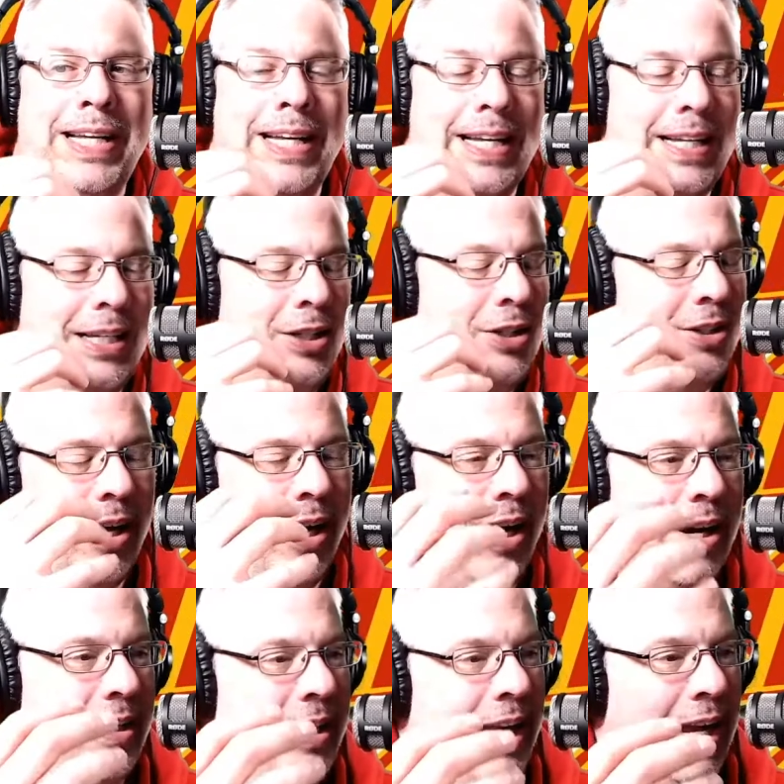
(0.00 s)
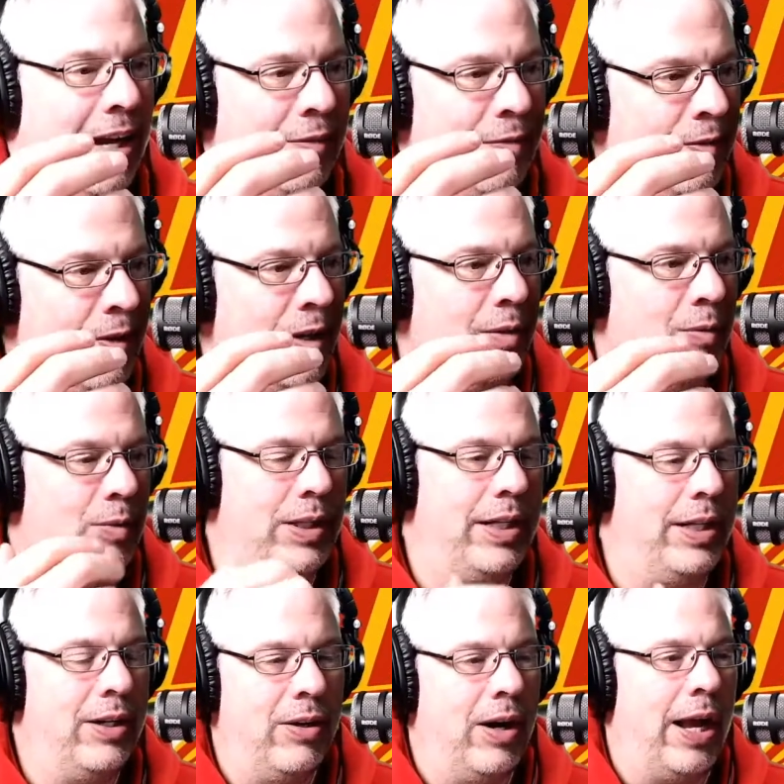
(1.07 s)
you talk, you have fun, we
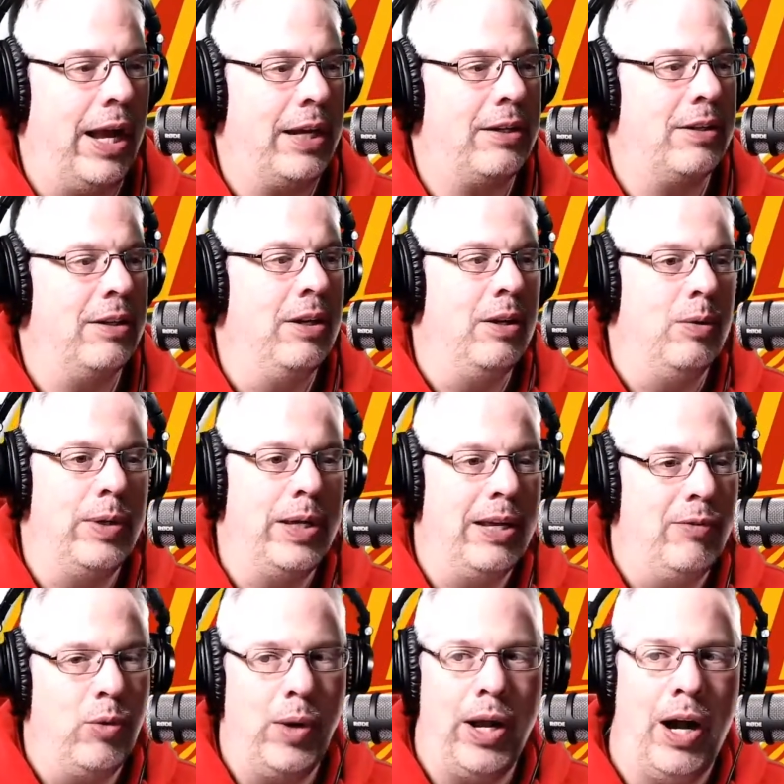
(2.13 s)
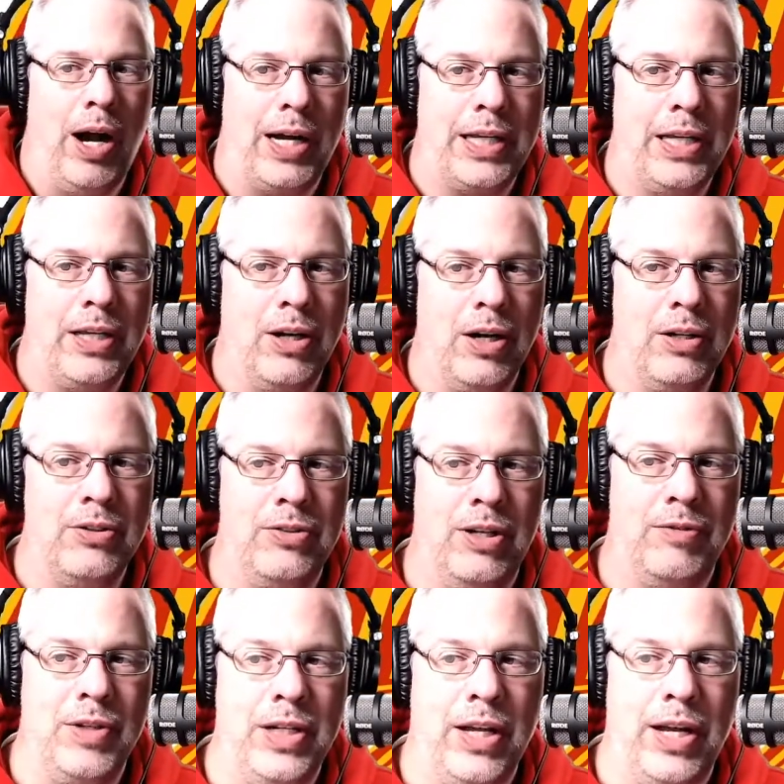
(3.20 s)
interact, we give away hockey cards
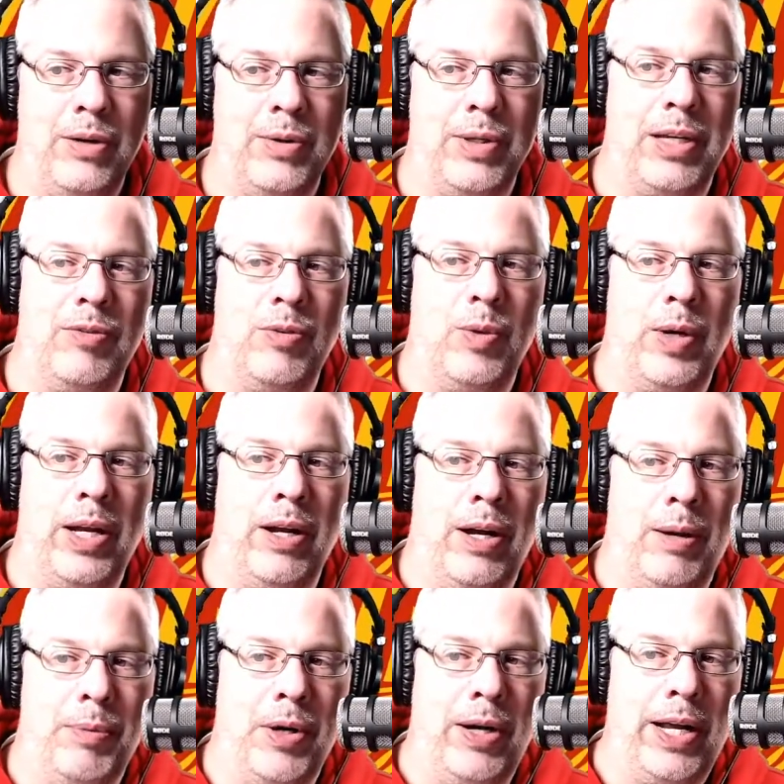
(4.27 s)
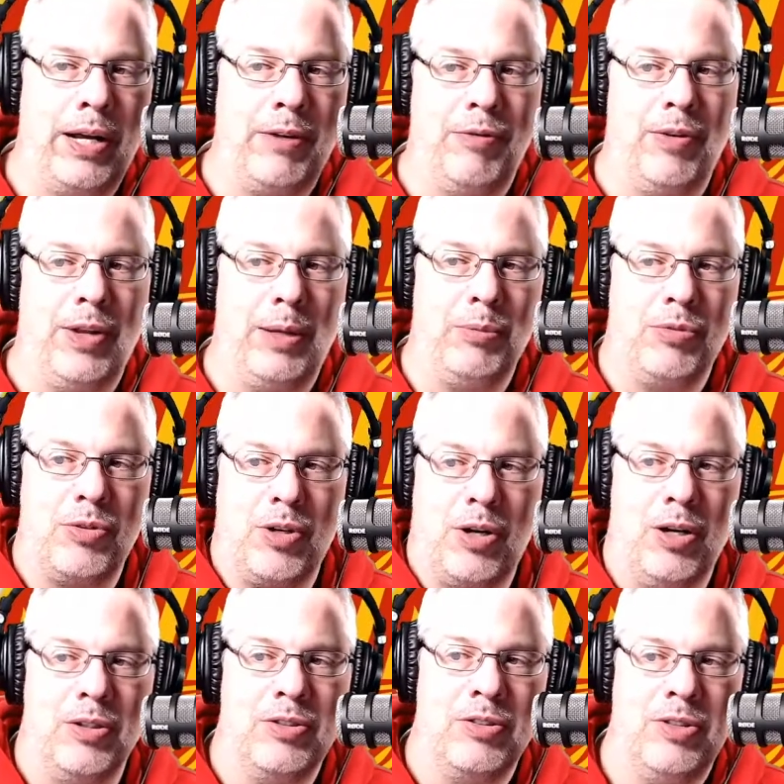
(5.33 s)
every night, we give away an Upper Deck Flames
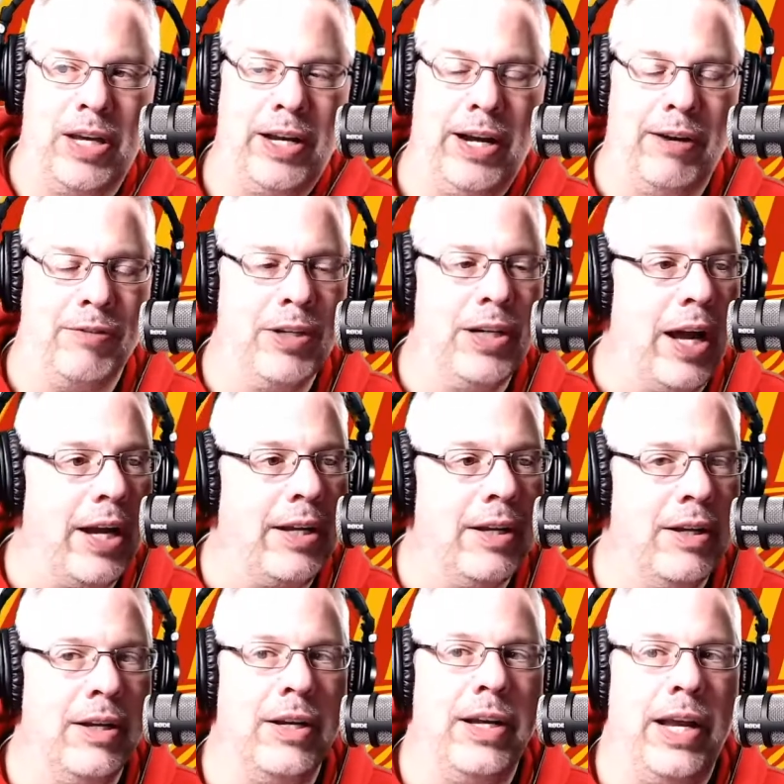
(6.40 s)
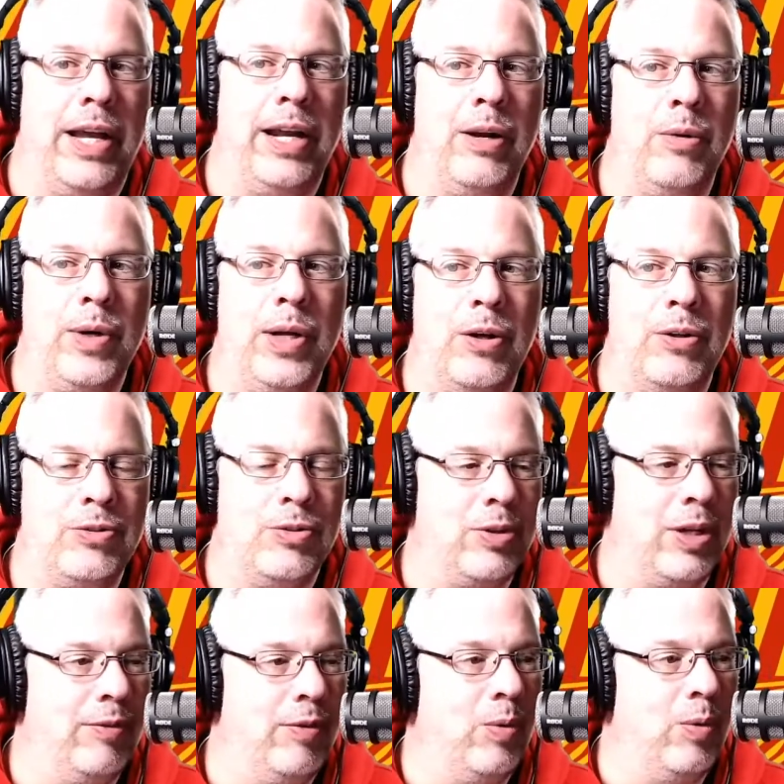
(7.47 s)
card set every night, and then we also
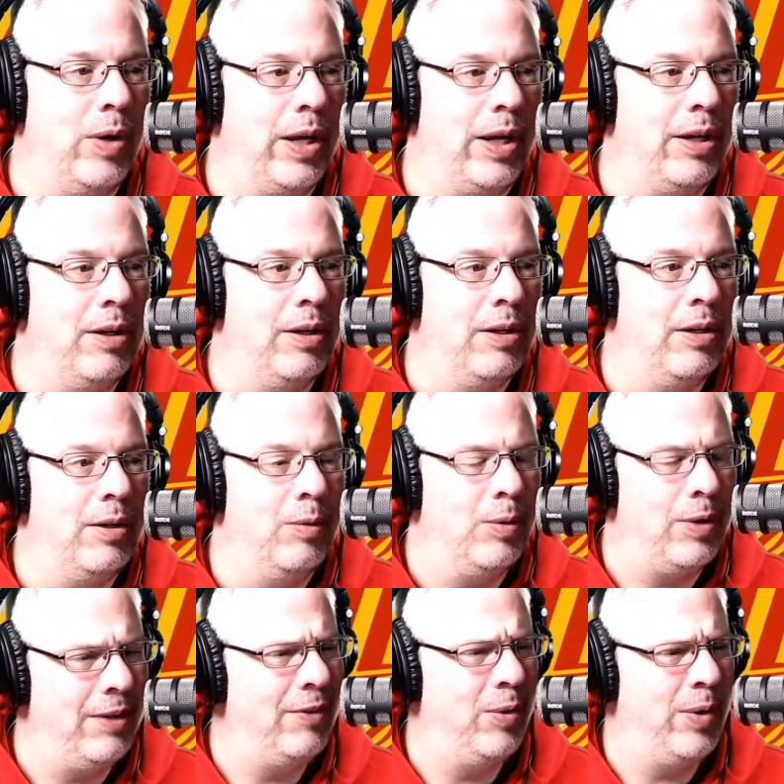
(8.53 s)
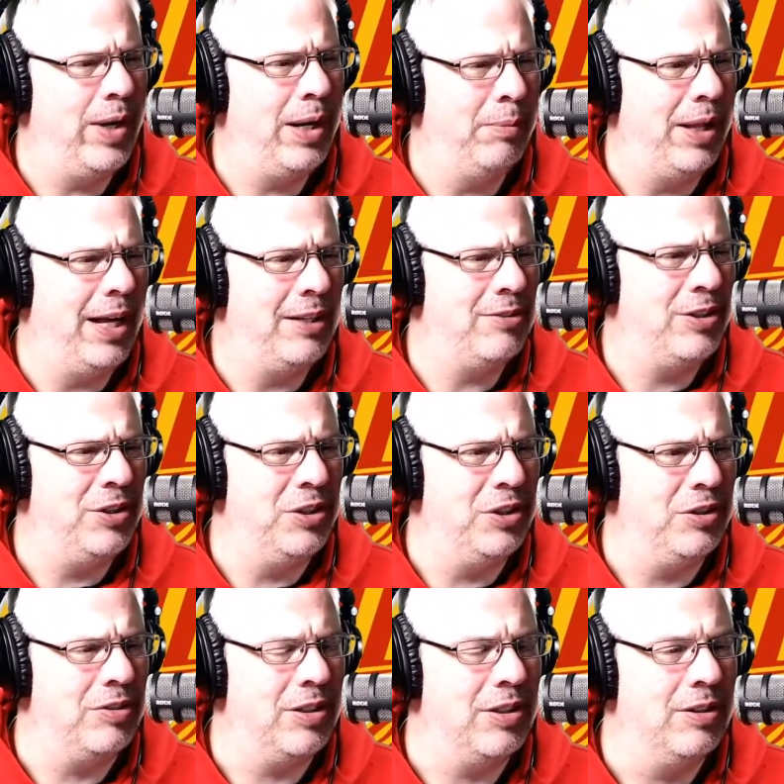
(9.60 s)
we're giving away a Blasty
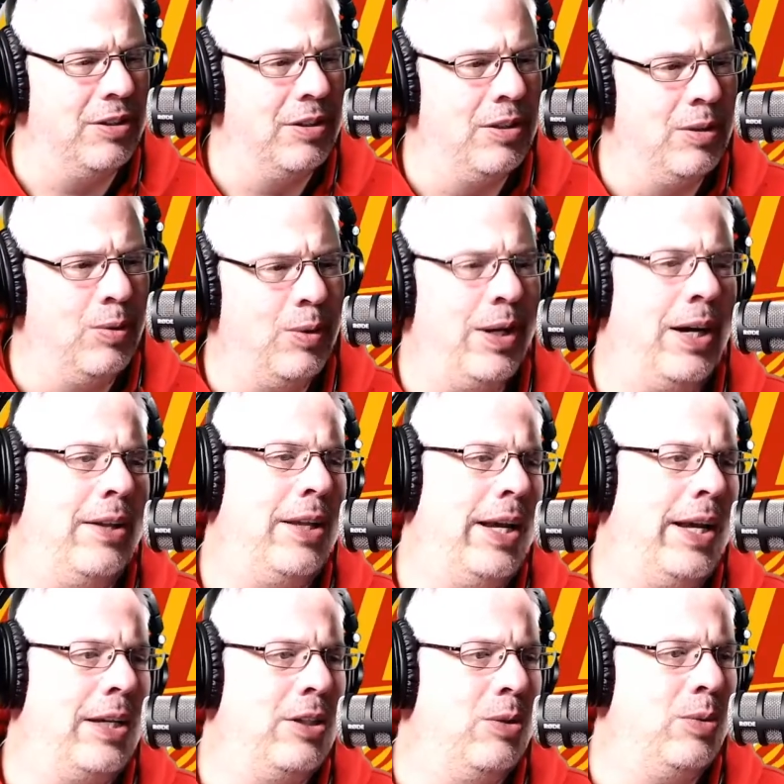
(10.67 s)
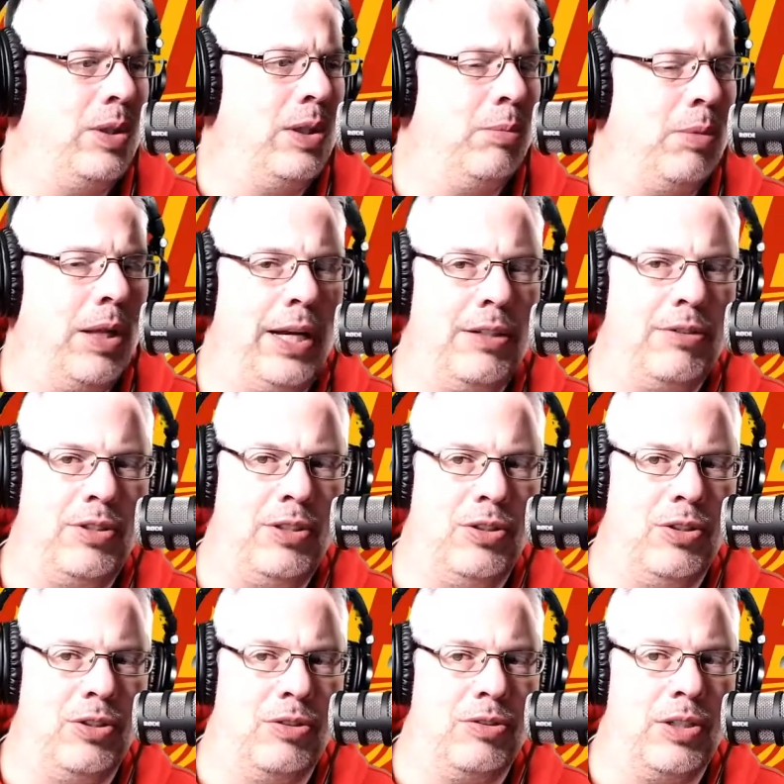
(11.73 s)
jersey. Well, how the heck do you win the Blasty
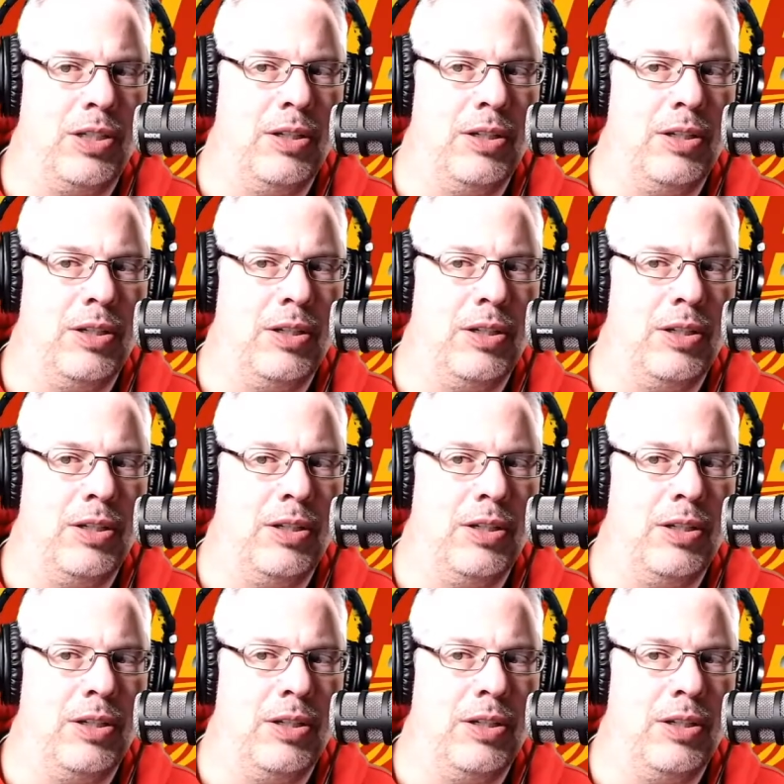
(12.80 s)
jersey?